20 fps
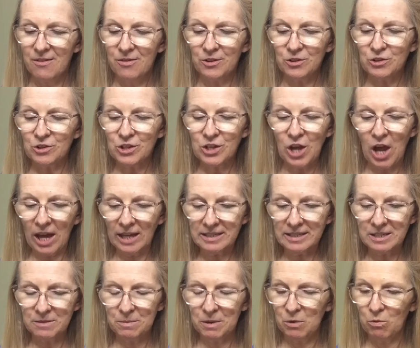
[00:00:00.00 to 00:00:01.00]
There's
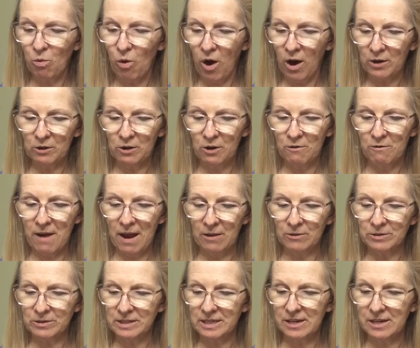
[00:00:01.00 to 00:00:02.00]
got to be water
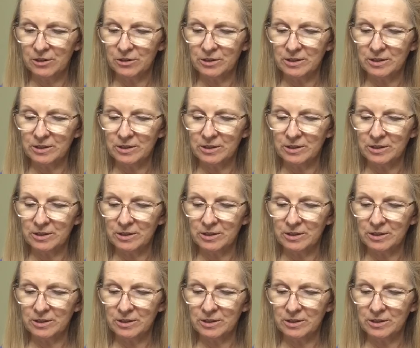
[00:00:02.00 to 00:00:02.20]
around here